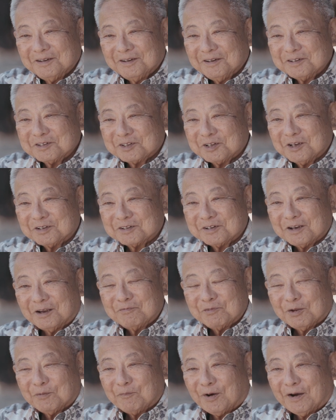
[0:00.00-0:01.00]
he says
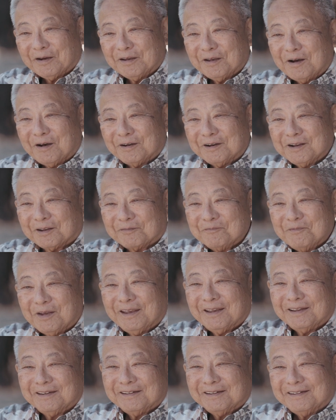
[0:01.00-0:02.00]
I'm the bionic man.